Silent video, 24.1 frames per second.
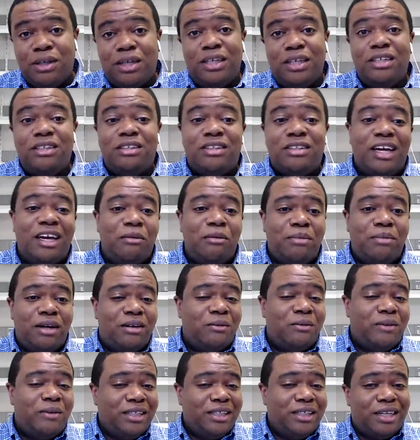and you say, hey, by the
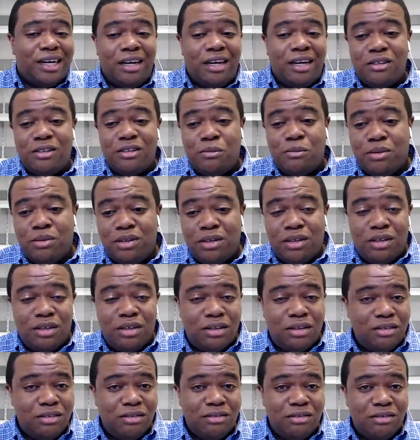way, check out this book.
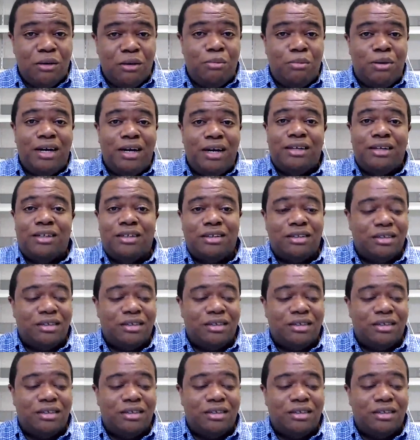Go buy it.